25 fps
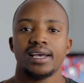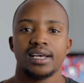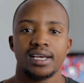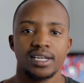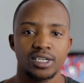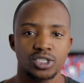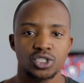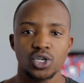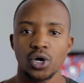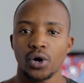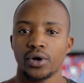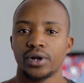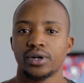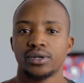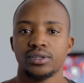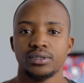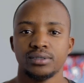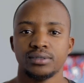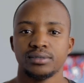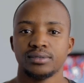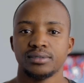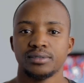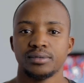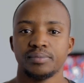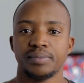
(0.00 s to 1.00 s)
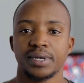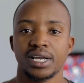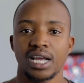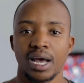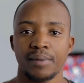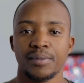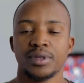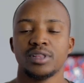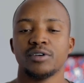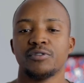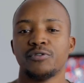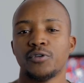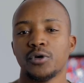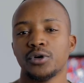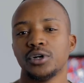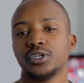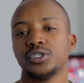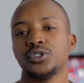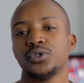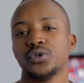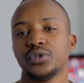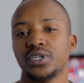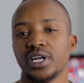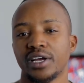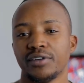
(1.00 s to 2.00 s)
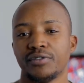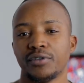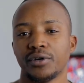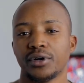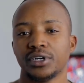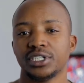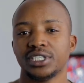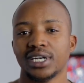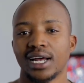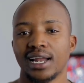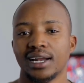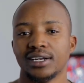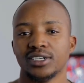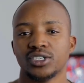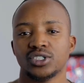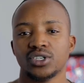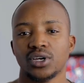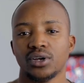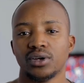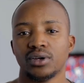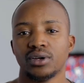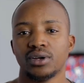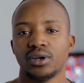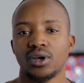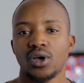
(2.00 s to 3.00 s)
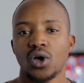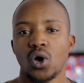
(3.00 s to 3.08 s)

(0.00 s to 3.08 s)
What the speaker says: In total, becoming the 42 day photo challenge. So